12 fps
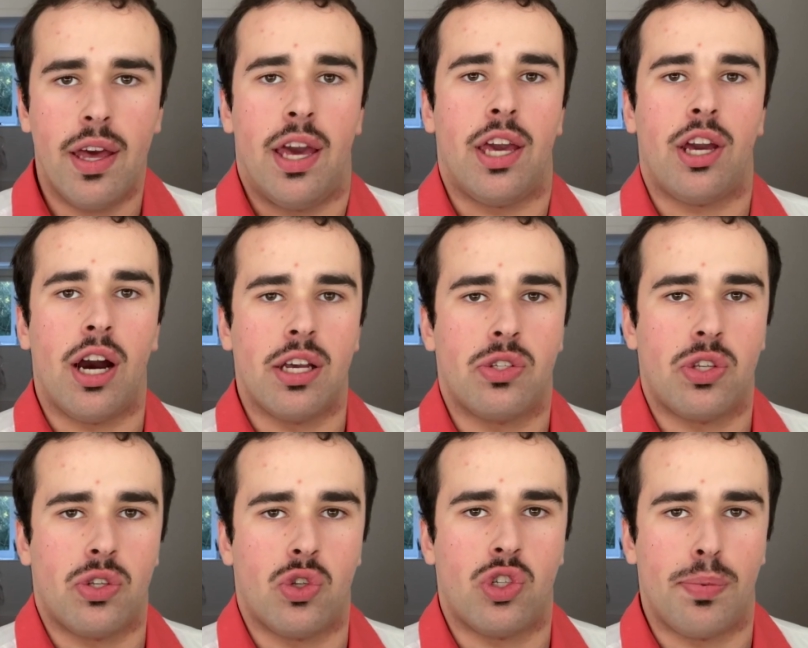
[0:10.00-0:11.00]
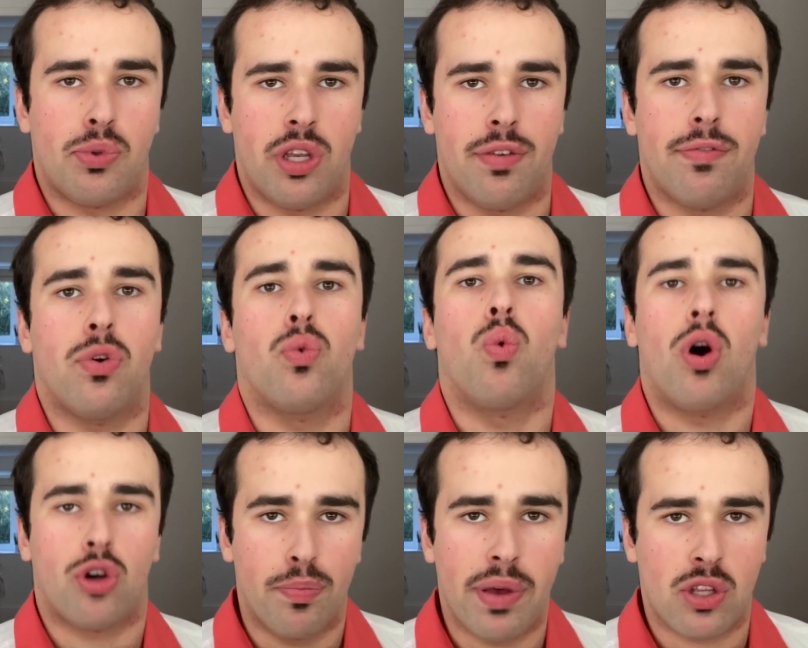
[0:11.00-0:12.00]
Hey guys, this is Seb Sanford.
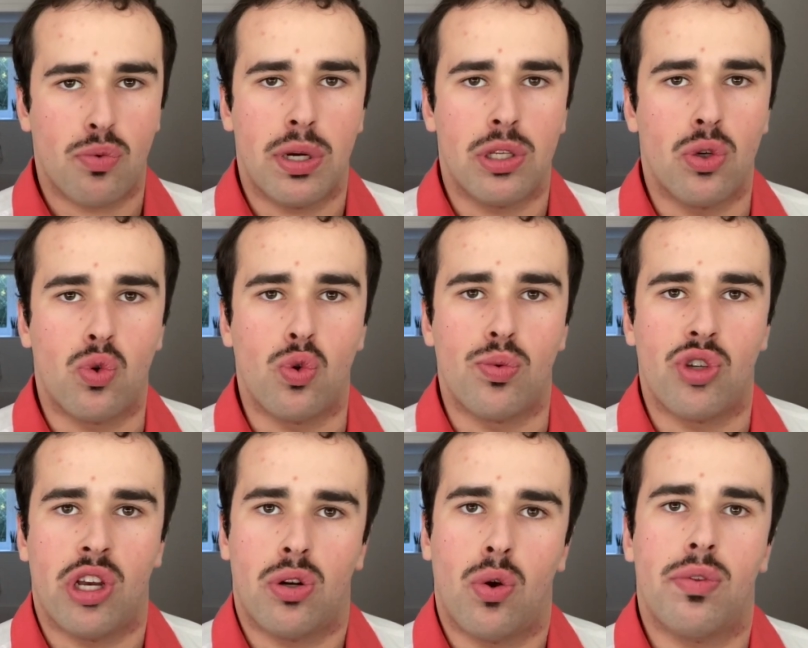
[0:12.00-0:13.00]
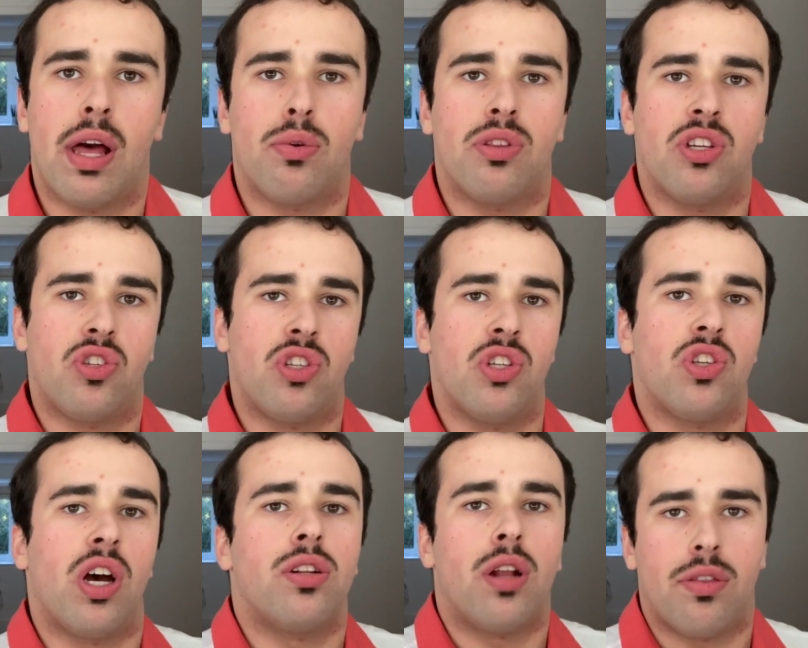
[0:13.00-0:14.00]
Welcome back to my YouTube channel. Now this is
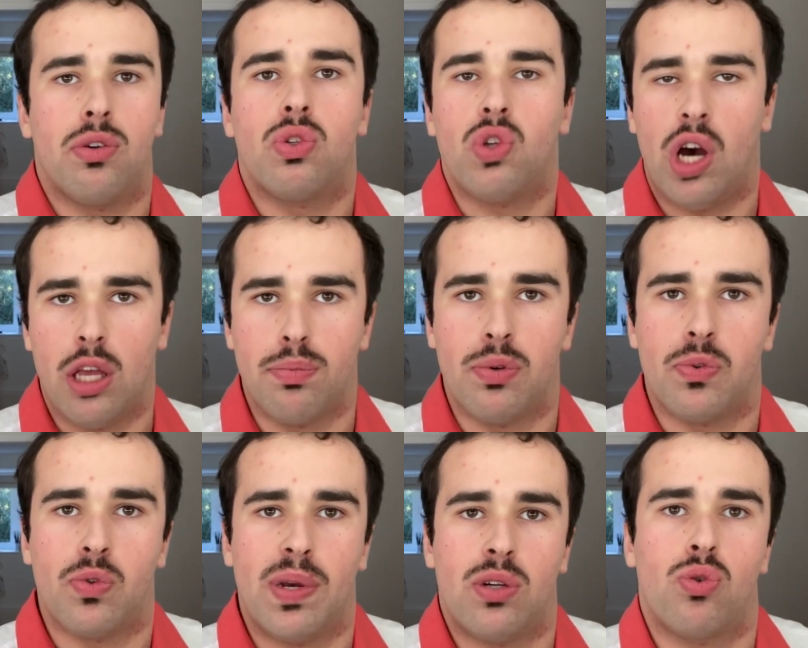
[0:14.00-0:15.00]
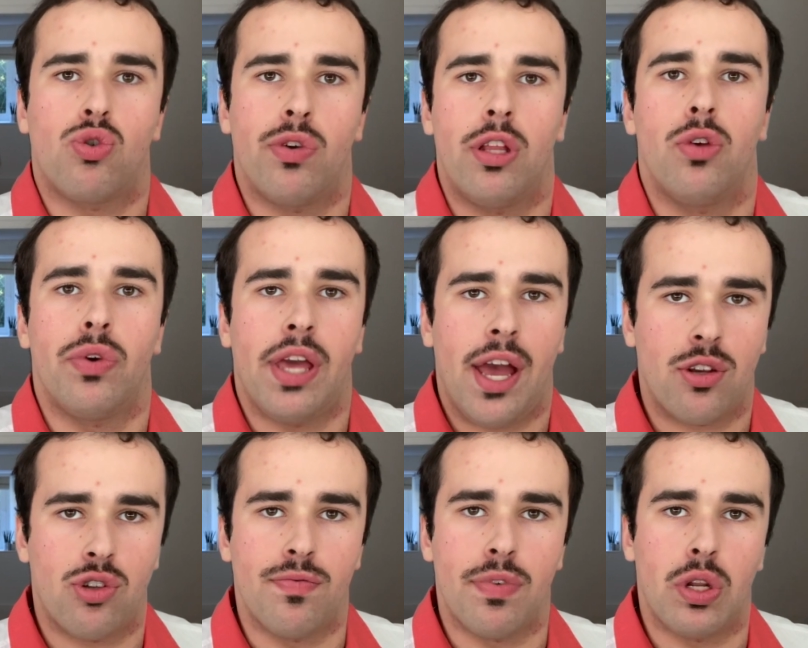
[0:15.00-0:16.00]
another type of special trailer
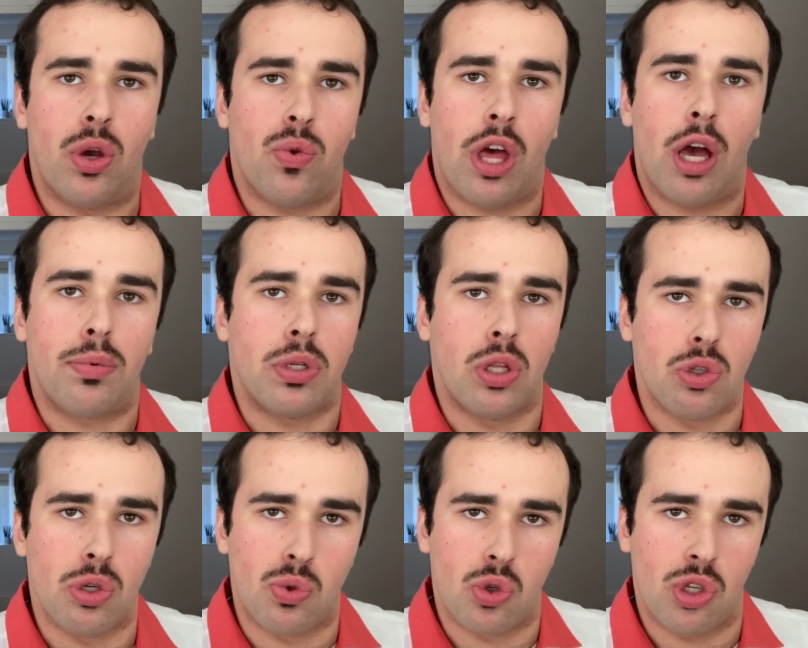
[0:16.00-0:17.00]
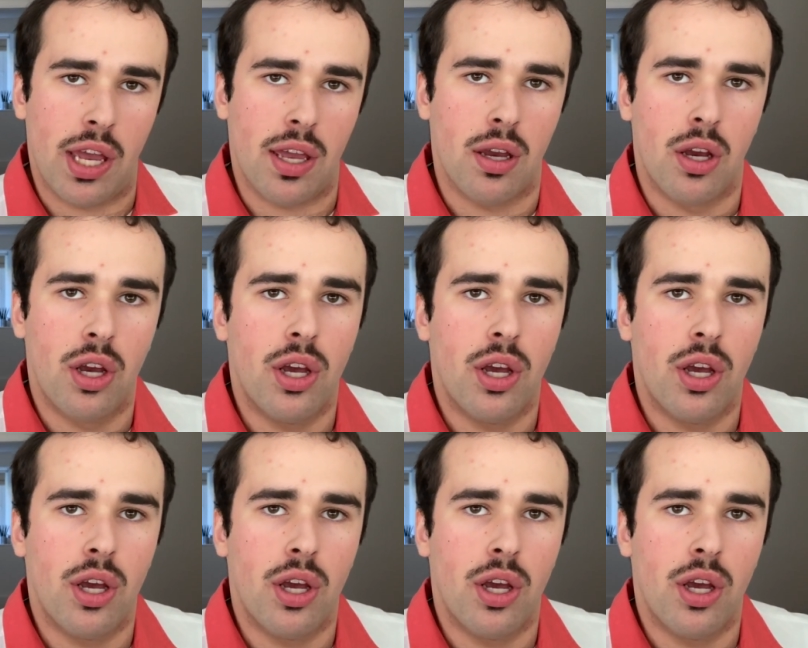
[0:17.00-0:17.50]
reaction video that I'm going to do today.